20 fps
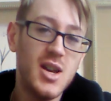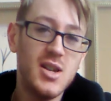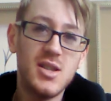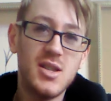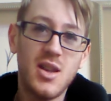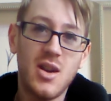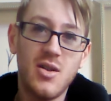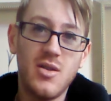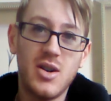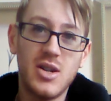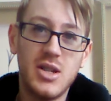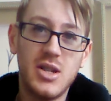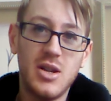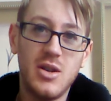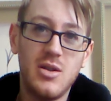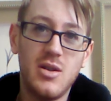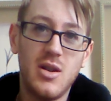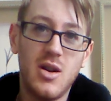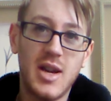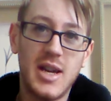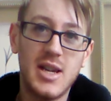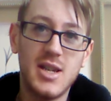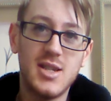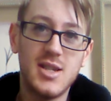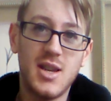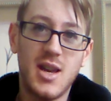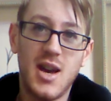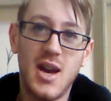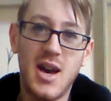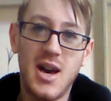So I do like
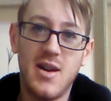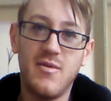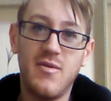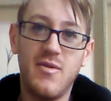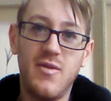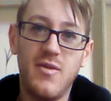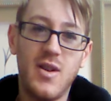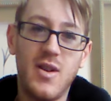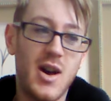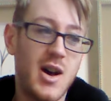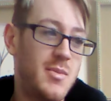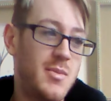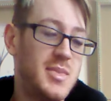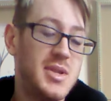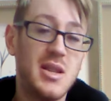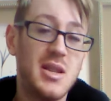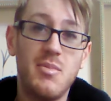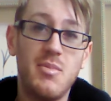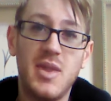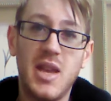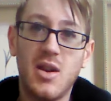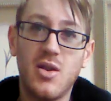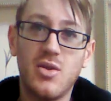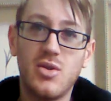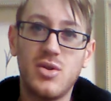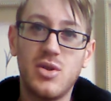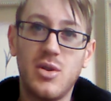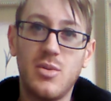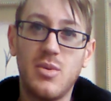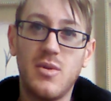to have something
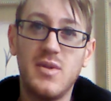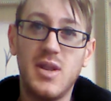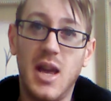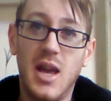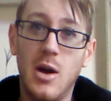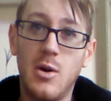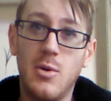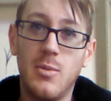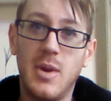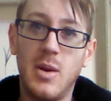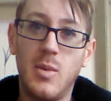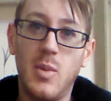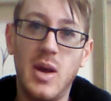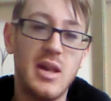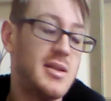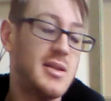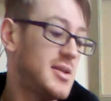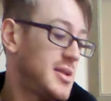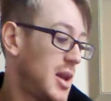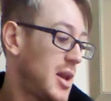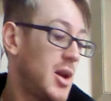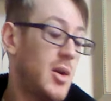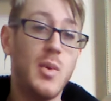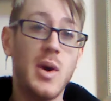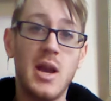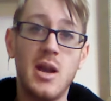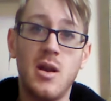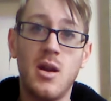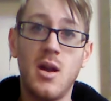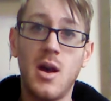on top of to help me with. So
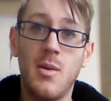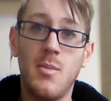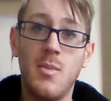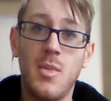when